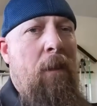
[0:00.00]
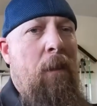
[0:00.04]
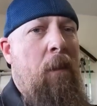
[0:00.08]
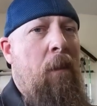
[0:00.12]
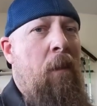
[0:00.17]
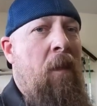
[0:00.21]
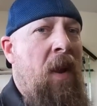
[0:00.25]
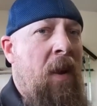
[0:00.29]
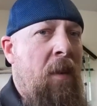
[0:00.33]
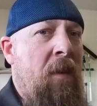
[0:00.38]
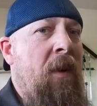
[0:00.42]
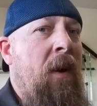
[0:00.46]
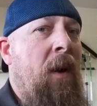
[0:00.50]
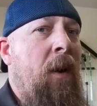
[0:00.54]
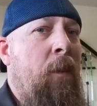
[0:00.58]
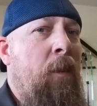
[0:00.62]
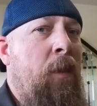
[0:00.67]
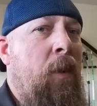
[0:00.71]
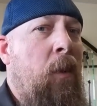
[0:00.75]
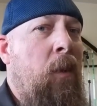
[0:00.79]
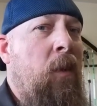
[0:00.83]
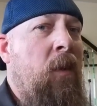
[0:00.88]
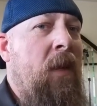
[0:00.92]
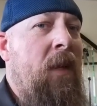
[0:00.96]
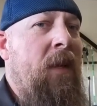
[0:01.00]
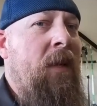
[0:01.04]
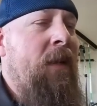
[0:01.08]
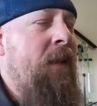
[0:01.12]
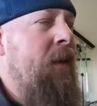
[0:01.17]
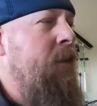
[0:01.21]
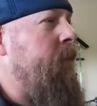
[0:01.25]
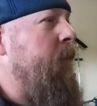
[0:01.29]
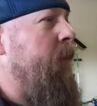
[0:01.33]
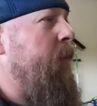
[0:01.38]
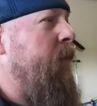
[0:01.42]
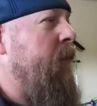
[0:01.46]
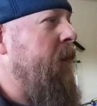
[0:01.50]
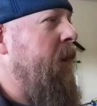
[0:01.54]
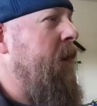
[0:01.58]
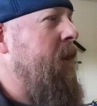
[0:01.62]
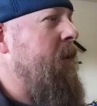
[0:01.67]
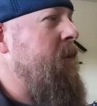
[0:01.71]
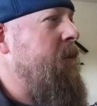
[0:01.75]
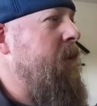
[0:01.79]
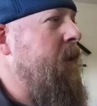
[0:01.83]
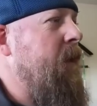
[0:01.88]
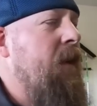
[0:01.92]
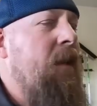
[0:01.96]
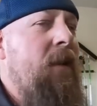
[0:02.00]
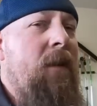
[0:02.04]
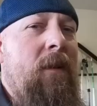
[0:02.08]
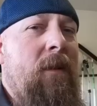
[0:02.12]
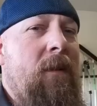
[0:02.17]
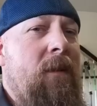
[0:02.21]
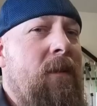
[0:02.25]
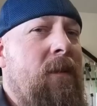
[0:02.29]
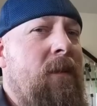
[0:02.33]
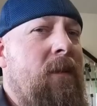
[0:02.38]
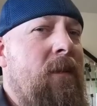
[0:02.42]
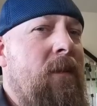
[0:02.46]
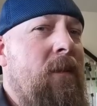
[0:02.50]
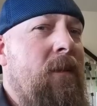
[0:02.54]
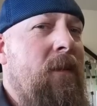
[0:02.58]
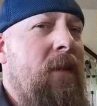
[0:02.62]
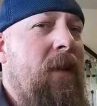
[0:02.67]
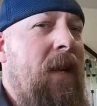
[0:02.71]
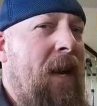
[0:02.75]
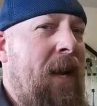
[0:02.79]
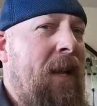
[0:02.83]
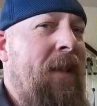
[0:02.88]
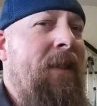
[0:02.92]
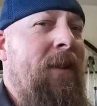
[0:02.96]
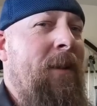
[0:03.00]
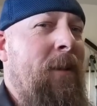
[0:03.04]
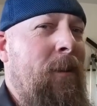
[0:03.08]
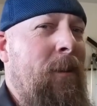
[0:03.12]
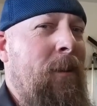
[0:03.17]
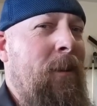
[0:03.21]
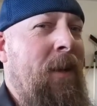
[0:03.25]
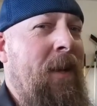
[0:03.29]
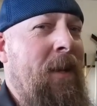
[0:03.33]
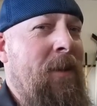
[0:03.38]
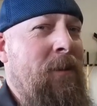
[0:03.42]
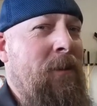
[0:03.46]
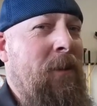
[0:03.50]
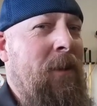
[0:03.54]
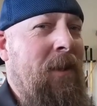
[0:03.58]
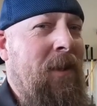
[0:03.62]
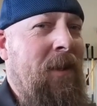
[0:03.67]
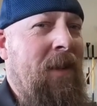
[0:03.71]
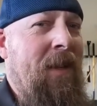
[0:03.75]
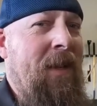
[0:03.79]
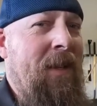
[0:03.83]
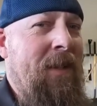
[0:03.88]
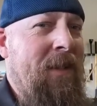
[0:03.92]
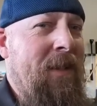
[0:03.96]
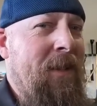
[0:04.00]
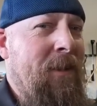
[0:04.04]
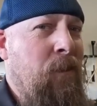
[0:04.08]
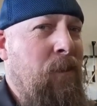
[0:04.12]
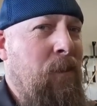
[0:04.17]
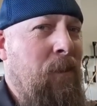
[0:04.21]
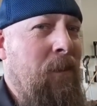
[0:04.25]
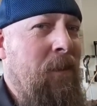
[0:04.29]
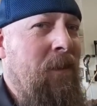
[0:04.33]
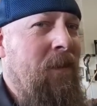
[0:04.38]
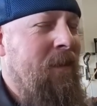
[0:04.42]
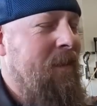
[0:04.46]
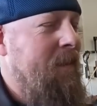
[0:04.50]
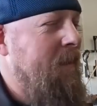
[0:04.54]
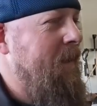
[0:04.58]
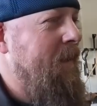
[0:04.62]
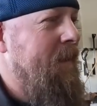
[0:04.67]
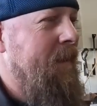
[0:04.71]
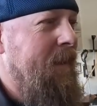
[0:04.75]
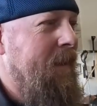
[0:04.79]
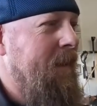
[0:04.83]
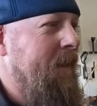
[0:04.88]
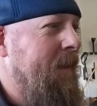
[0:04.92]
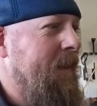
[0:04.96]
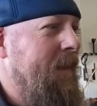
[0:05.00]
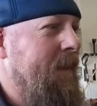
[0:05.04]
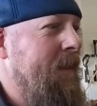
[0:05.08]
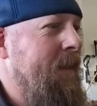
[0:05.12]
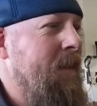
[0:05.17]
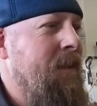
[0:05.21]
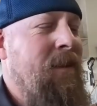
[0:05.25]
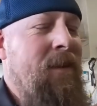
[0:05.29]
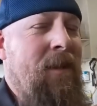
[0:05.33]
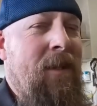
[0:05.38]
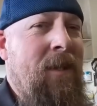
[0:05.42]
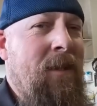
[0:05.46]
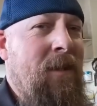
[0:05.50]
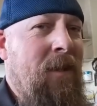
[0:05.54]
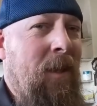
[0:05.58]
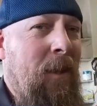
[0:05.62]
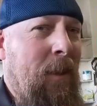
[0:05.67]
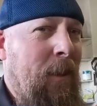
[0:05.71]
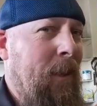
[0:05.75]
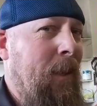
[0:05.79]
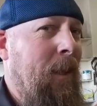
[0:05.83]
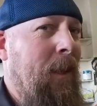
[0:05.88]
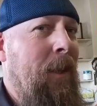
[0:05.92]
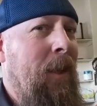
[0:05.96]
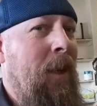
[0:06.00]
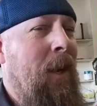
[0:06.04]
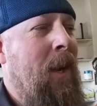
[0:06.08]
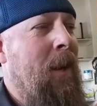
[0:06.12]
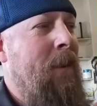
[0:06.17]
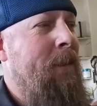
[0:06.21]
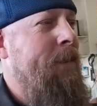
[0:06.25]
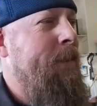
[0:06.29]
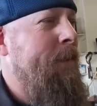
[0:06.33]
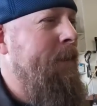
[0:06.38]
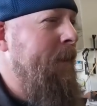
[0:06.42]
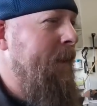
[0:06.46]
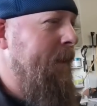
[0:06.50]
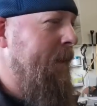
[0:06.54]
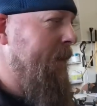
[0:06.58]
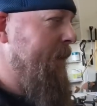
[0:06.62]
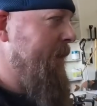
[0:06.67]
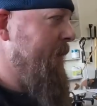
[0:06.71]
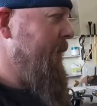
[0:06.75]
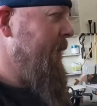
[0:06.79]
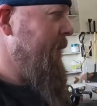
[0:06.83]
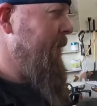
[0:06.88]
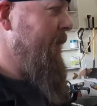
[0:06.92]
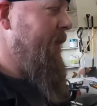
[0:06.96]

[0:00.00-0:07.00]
maybe I'll pull in a different project. I think you guys are gonna like this one. This thing's a little off, out